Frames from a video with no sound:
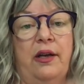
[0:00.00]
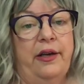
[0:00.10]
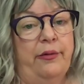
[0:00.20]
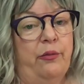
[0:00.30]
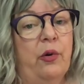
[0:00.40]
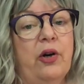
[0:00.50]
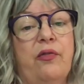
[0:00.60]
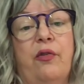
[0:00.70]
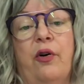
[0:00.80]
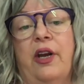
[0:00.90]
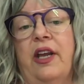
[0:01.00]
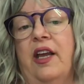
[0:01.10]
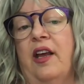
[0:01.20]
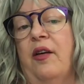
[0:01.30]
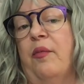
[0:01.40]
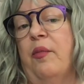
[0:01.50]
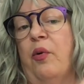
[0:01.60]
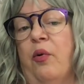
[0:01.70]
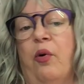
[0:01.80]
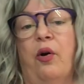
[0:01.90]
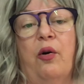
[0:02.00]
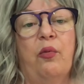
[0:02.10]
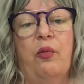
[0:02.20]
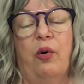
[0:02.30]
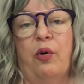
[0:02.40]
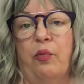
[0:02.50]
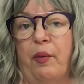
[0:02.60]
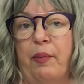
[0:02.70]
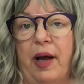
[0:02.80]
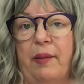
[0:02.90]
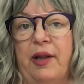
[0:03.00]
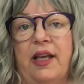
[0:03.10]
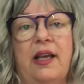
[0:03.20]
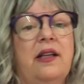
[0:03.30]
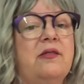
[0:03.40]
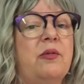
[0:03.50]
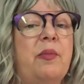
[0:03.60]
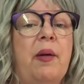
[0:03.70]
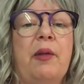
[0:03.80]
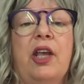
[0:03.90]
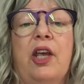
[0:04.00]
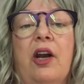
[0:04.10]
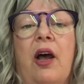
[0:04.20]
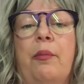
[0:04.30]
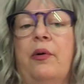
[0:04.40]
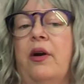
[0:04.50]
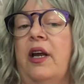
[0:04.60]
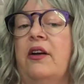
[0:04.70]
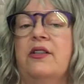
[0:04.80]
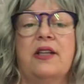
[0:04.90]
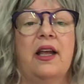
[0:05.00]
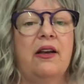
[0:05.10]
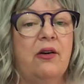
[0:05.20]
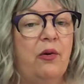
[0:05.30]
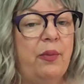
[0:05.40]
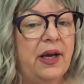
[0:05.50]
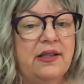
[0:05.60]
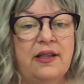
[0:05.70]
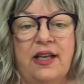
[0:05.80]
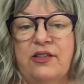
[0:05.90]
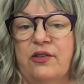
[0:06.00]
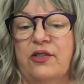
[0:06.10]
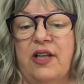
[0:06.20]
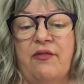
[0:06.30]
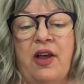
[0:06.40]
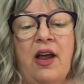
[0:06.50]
who worked for him or were Republicans, Republican operators like Hope Hicks and that sort of stuff,